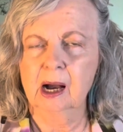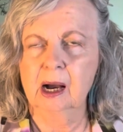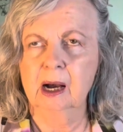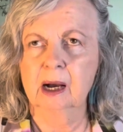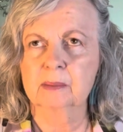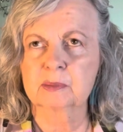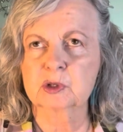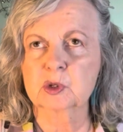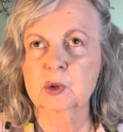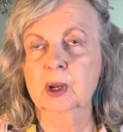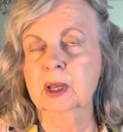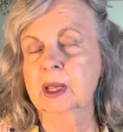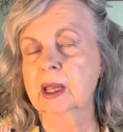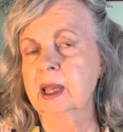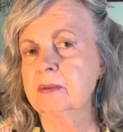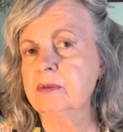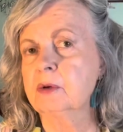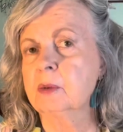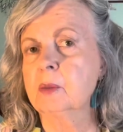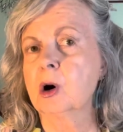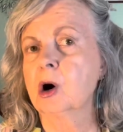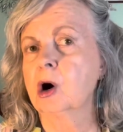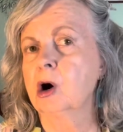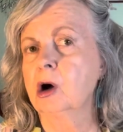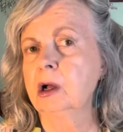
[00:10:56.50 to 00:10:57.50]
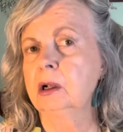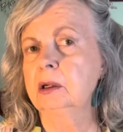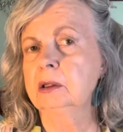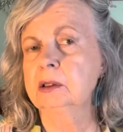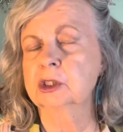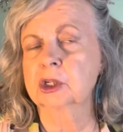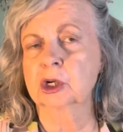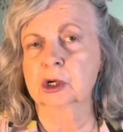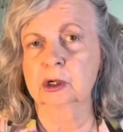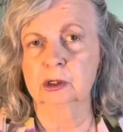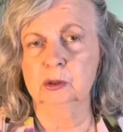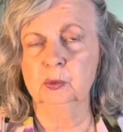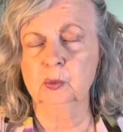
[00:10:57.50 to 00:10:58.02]
So I gave them all
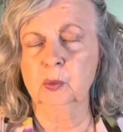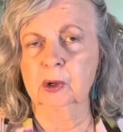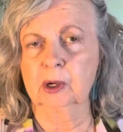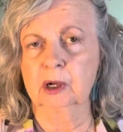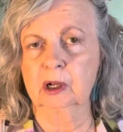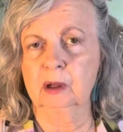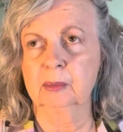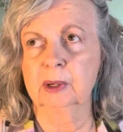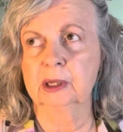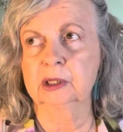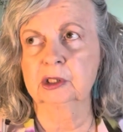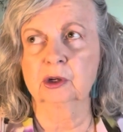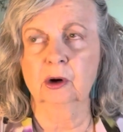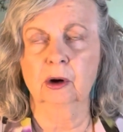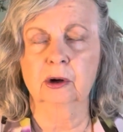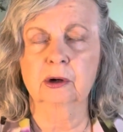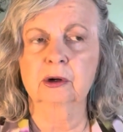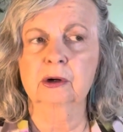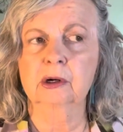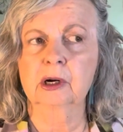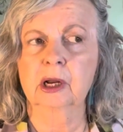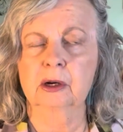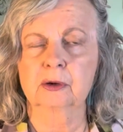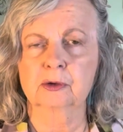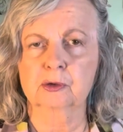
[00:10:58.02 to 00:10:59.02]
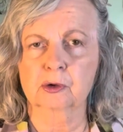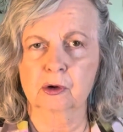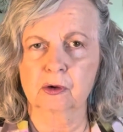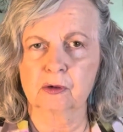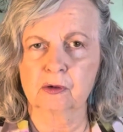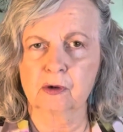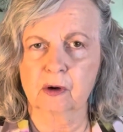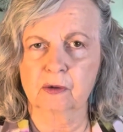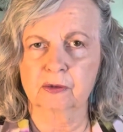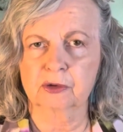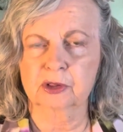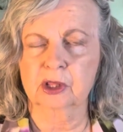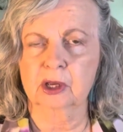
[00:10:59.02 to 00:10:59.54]
to Goodwill. My daughter and I drove
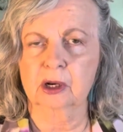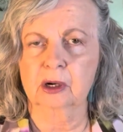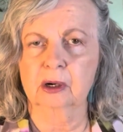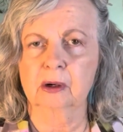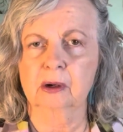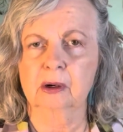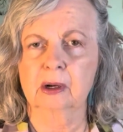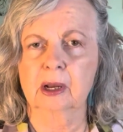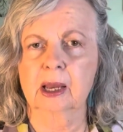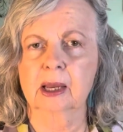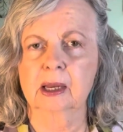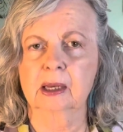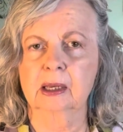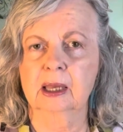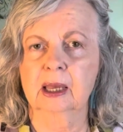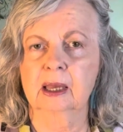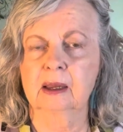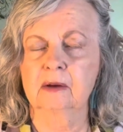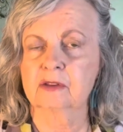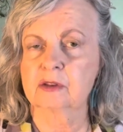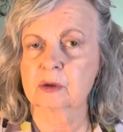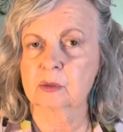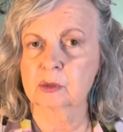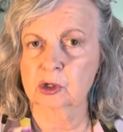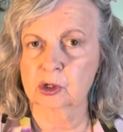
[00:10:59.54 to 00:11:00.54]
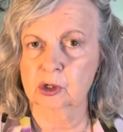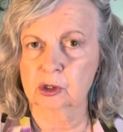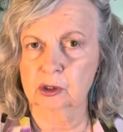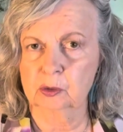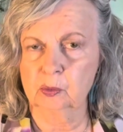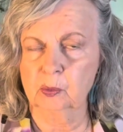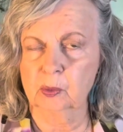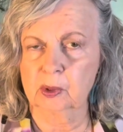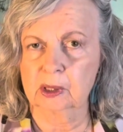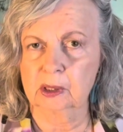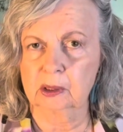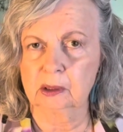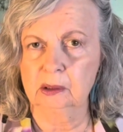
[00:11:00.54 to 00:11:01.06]
over there and gave them to
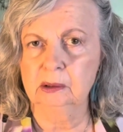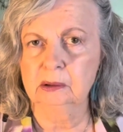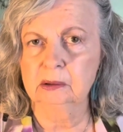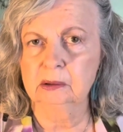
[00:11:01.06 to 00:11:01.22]
Goodwill.